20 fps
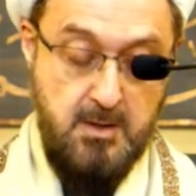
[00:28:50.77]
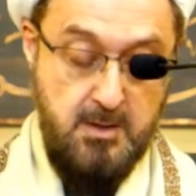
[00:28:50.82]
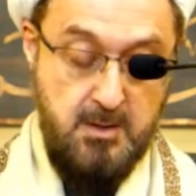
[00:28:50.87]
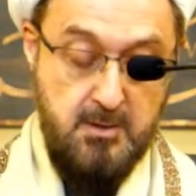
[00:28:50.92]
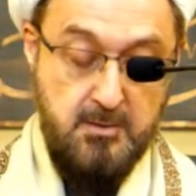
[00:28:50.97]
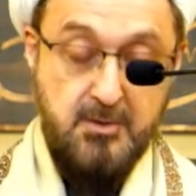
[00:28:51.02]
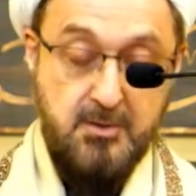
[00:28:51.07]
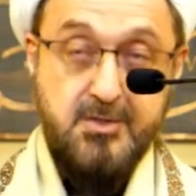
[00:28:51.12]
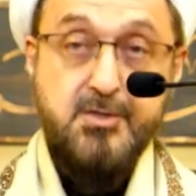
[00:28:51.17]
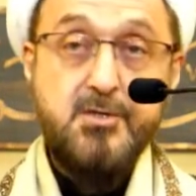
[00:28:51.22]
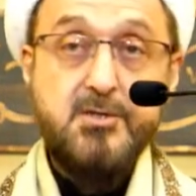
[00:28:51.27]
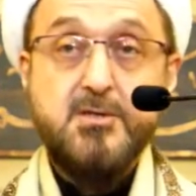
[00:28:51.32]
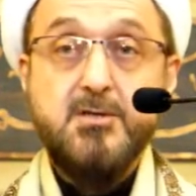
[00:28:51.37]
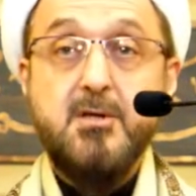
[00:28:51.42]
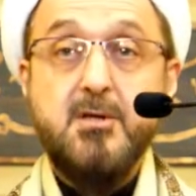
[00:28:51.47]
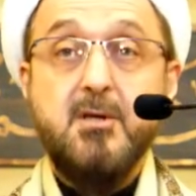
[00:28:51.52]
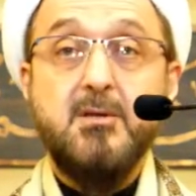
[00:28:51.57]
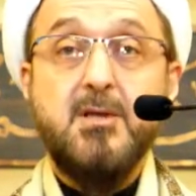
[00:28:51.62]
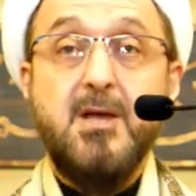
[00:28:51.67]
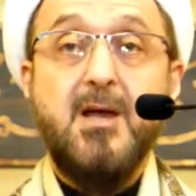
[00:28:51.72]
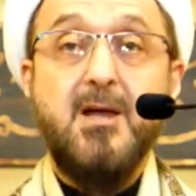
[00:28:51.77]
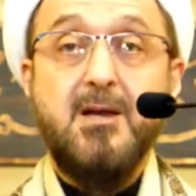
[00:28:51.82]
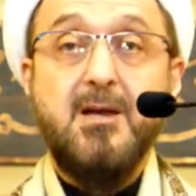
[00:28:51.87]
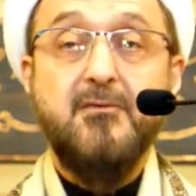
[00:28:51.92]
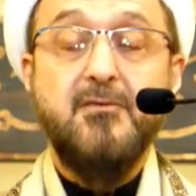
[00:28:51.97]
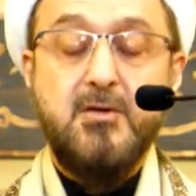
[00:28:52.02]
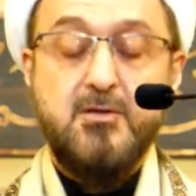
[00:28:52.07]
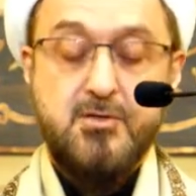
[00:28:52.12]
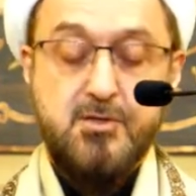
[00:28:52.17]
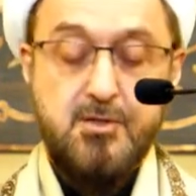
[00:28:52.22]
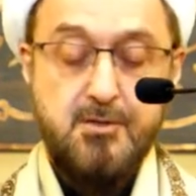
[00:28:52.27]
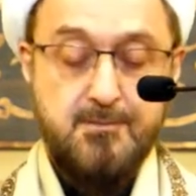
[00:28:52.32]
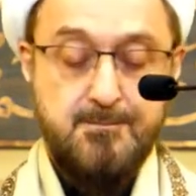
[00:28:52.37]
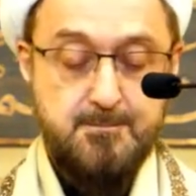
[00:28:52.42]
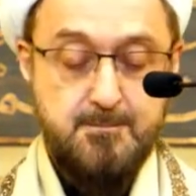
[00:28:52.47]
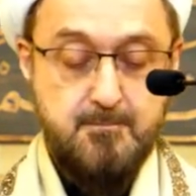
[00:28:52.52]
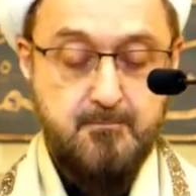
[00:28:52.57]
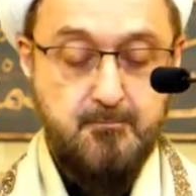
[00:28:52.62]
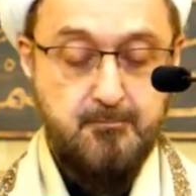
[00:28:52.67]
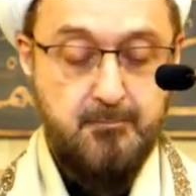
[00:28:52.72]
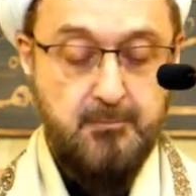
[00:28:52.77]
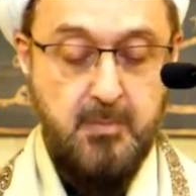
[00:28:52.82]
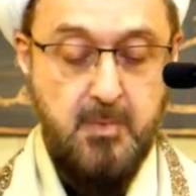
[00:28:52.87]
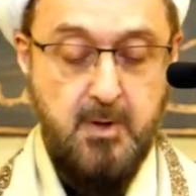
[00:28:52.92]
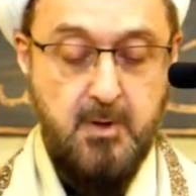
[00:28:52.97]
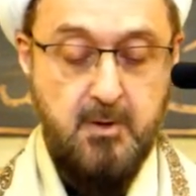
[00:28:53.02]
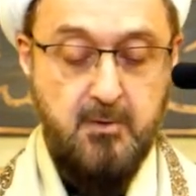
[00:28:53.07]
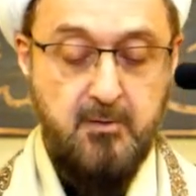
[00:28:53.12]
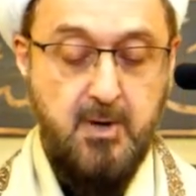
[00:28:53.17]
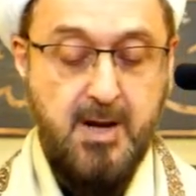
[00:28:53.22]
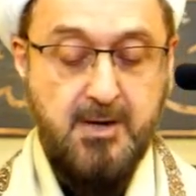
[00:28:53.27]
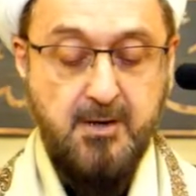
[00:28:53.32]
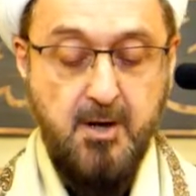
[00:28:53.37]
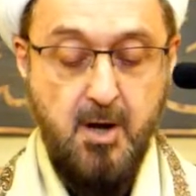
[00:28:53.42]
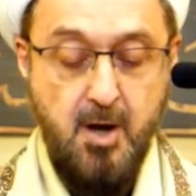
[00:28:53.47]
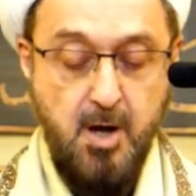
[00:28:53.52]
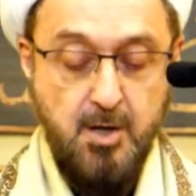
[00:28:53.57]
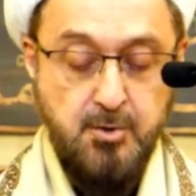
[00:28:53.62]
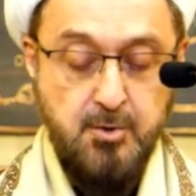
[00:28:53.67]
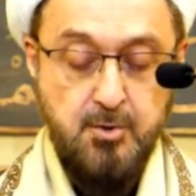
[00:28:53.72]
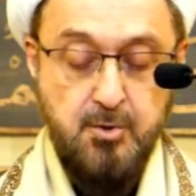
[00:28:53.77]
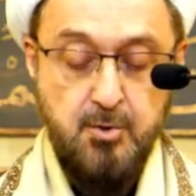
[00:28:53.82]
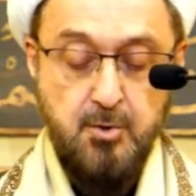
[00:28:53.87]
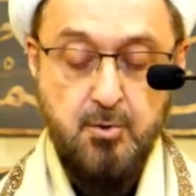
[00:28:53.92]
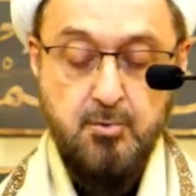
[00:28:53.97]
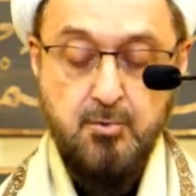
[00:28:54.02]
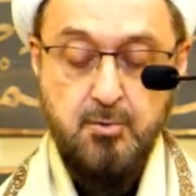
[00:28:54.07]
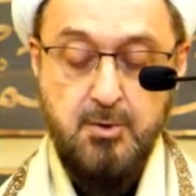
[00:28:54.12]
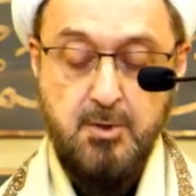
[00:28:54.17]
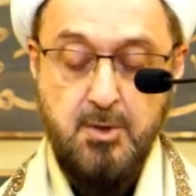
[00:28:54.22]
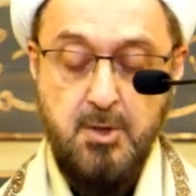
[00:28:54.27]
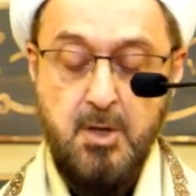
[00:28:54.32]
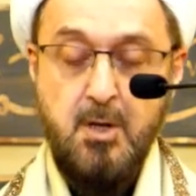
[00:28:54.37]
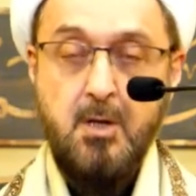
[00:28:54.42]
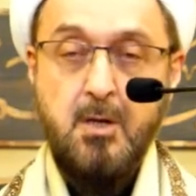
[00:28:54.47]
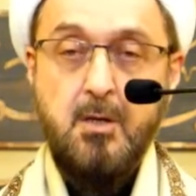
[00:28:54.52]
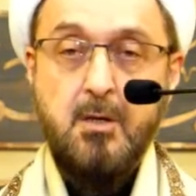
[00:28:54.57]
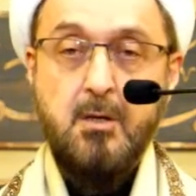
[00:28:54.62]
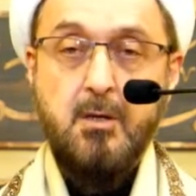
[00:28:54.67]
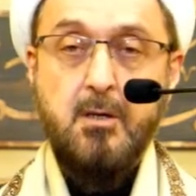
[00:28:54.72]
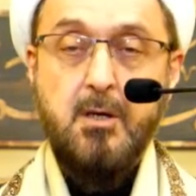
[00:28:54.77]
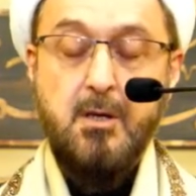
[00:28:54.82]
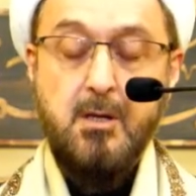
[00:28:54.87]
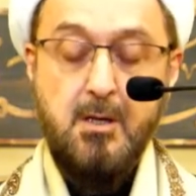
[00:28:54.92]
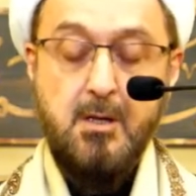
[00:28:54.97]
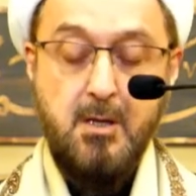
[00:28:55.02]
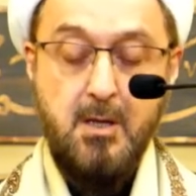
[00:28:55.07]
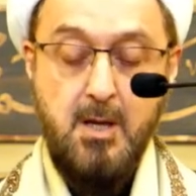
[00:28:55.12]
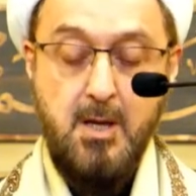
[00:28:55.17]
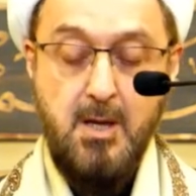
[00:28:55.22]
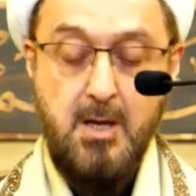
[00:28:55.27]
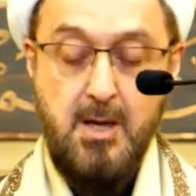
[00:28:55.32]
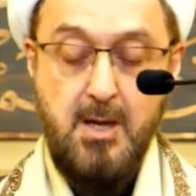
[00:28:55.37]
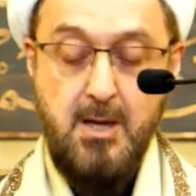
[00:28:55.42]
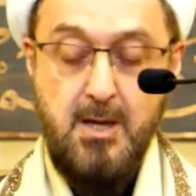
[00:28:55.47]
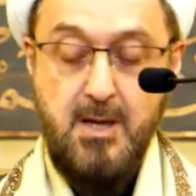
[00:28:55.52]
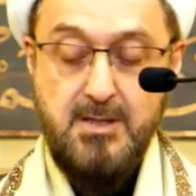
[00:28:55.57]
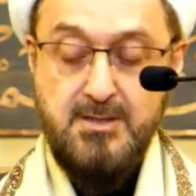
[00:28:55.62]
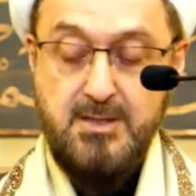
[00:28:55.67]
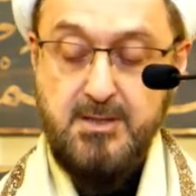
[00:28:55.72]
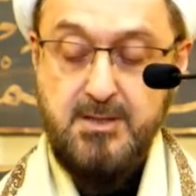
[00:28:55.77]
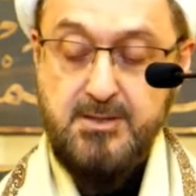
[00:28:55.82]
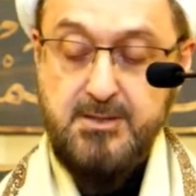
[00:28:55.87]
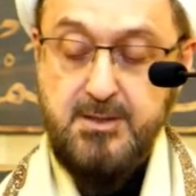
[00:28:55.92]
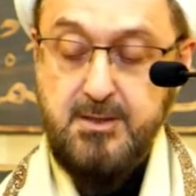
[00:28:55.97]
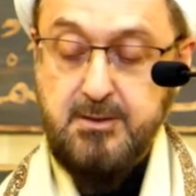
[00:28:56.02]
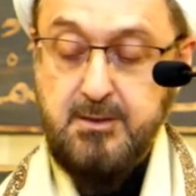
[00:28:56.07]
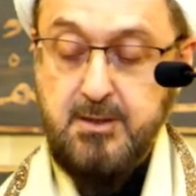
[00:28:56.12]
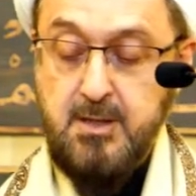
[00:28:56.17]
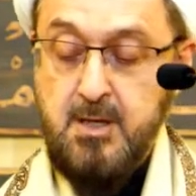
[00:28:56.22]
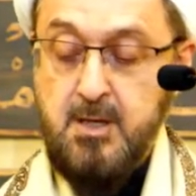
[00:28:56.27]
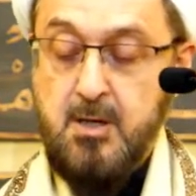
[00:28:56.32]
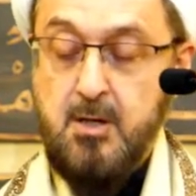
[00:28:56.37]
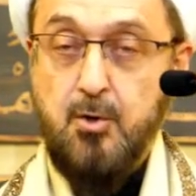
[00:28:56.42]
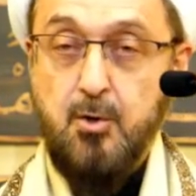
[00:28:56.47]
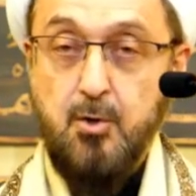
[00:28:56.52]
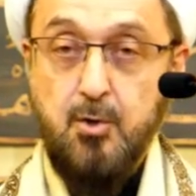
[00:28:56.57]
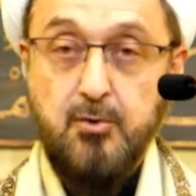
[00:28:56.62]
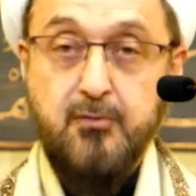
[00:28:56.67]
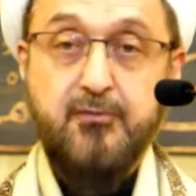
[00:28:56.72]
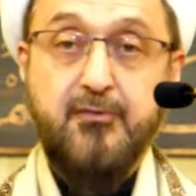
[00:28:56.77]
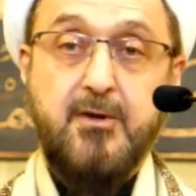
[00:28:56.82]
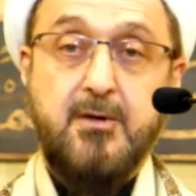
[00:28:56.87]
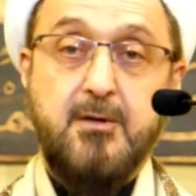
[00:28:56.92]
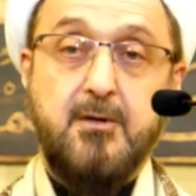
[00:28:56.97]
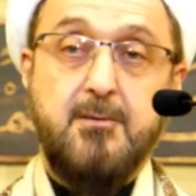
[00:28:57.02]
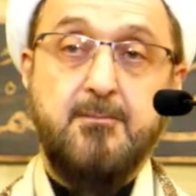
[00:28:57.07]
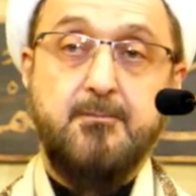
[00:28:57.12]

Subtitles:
This is the elevation. An unknown, as I said, orphan